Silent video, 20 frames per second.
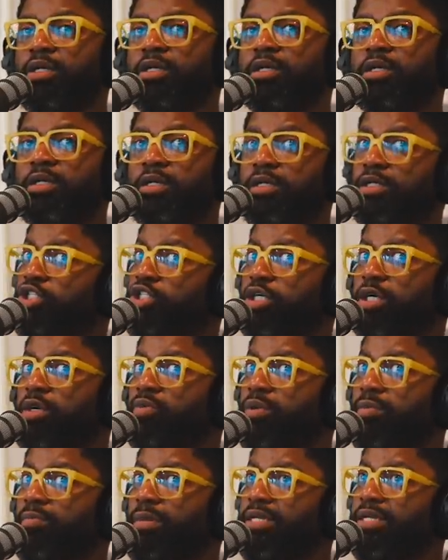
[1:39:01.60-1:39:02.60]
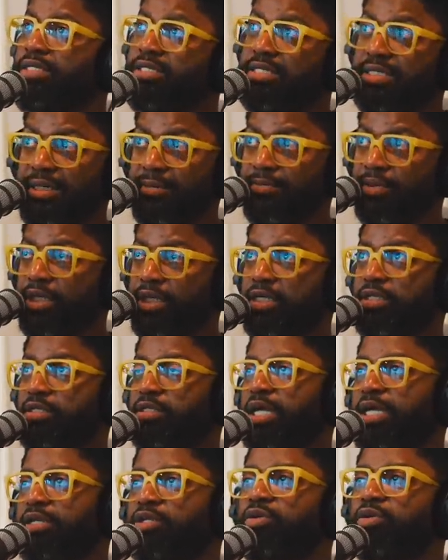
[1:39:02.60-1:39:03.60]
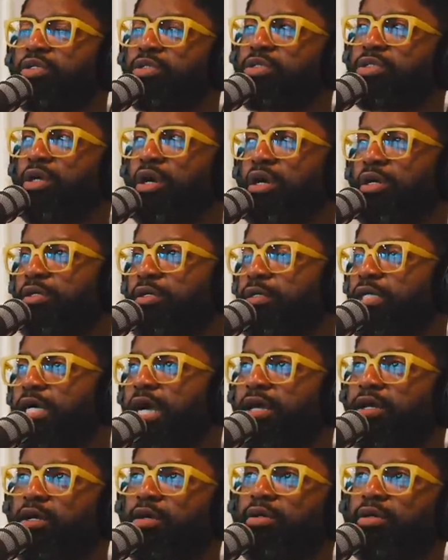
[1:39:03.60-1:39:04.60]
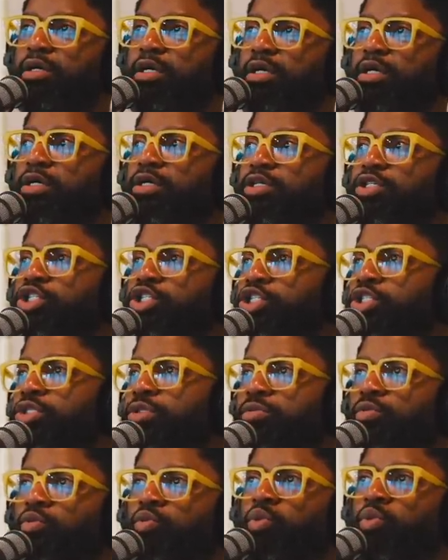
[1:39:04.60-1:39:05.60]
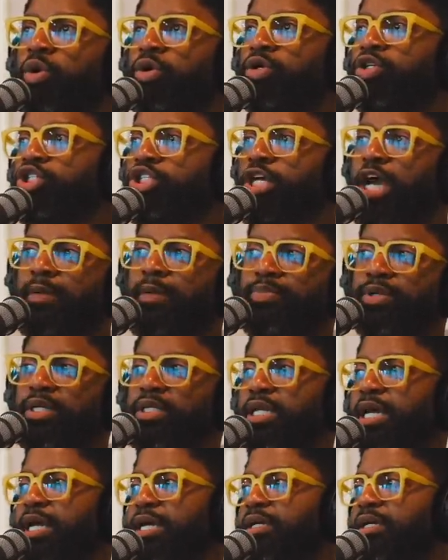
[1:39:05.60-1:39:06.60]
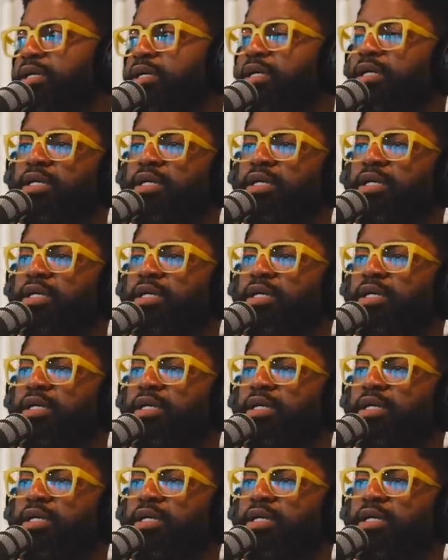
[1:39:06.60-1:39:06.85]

going to share it with my siblings. Like, you can start kind of workshopping, like,